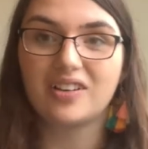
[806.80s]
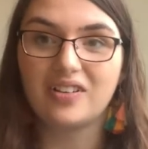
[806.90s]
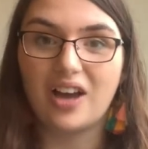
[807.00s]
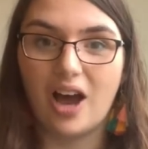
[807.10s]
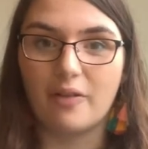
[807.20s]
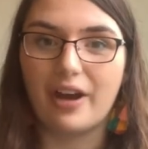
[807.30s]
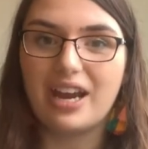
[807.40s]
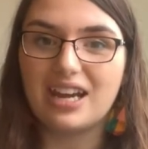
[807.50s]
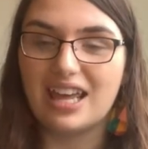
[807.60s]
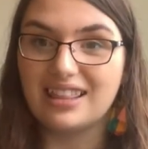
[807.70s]
All
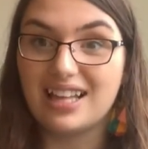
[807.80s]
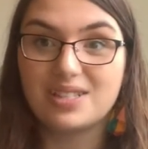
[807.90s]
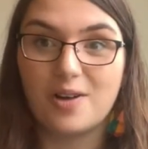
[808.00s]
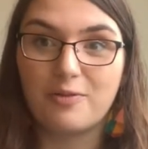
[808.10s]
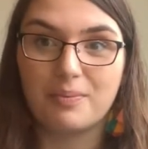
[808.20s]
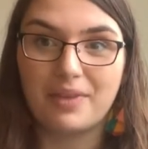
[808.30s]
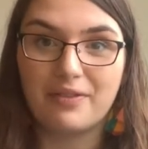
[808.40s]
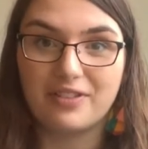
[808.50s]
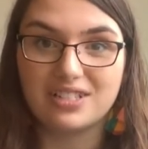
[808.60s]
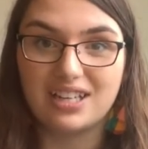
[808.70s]
right, and that's all from me
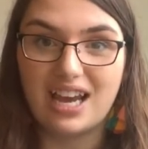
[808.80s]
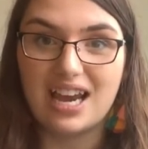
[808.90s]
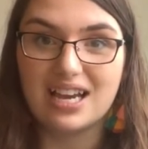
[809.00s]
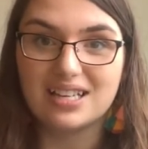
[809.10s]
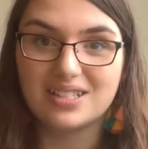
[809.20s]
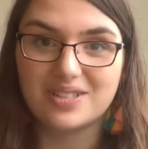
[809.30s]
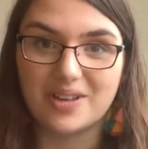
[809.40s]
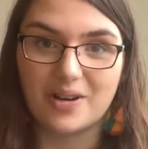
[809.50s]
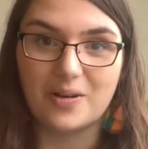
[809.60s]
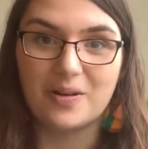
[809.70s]
for today,
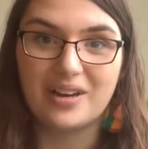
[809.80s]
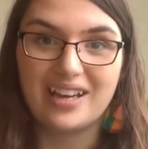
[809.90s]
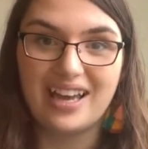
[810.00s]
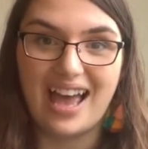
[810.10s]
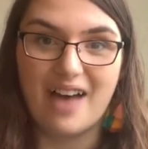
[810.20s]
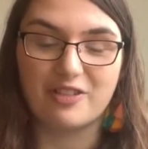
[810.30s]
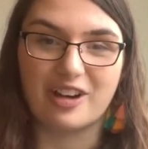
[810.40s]
so have a great